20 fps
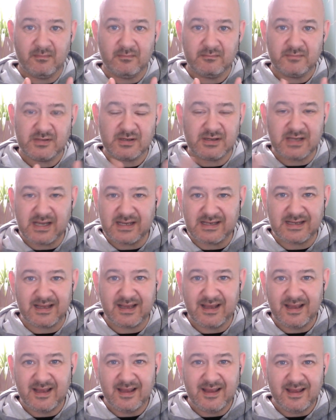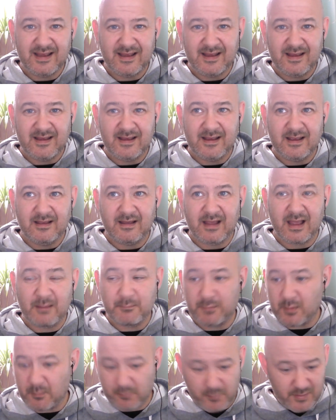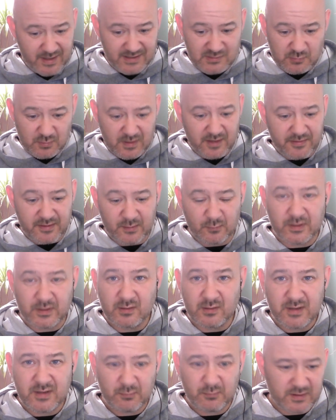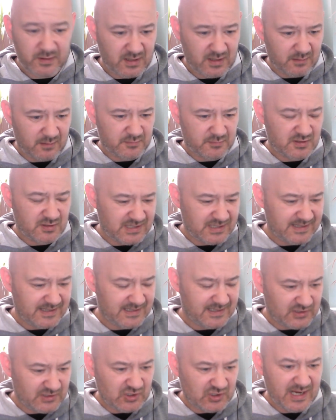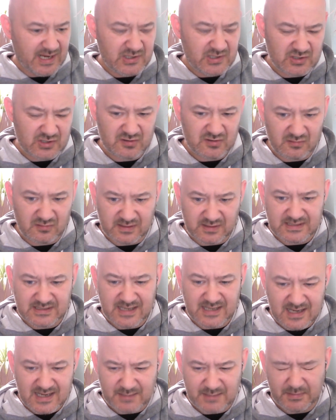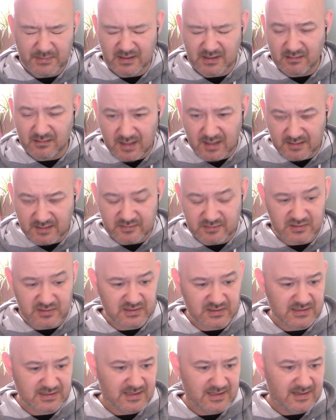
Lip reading: So, but that's what I think we're doing. I'm just seeing these changes all the time, and I just